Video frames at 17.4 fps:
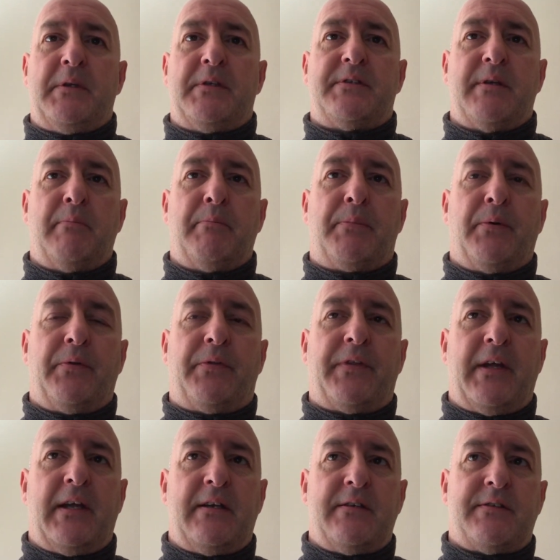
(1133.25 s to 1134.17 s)
be simple
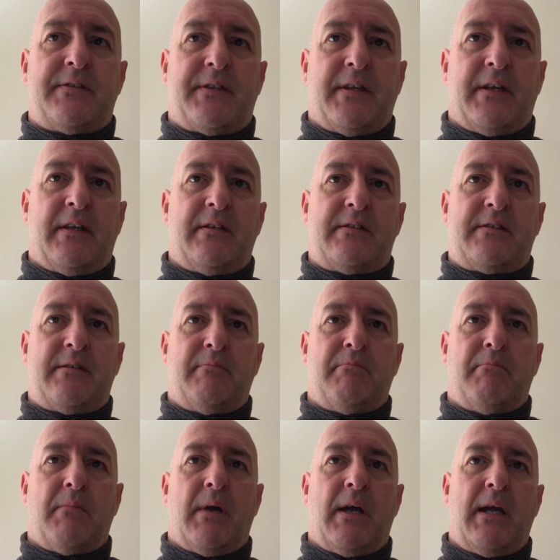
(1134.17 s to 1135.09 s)
things that
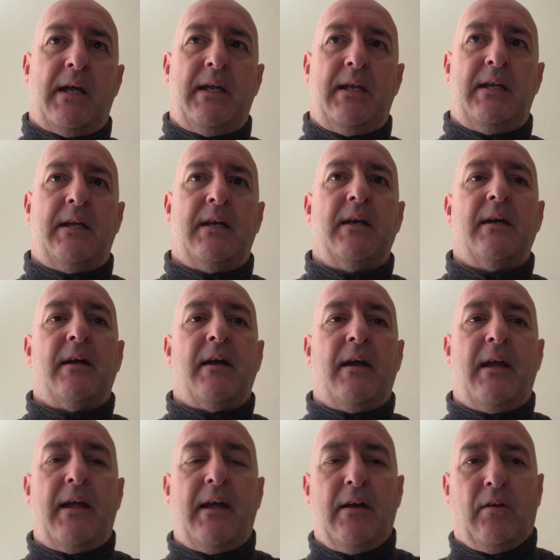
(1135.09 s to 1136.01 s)
may
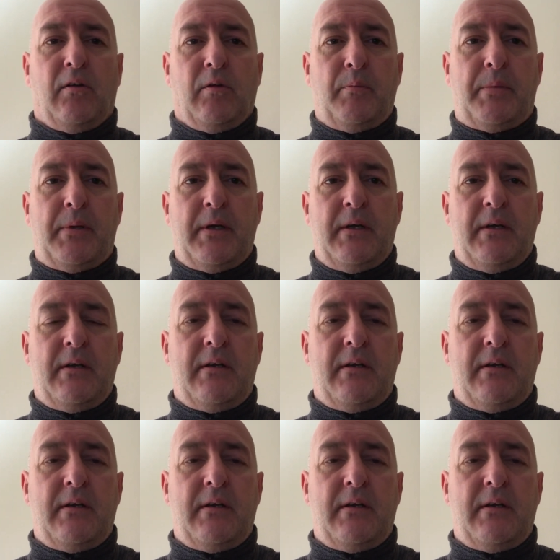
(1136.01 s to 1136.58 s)
help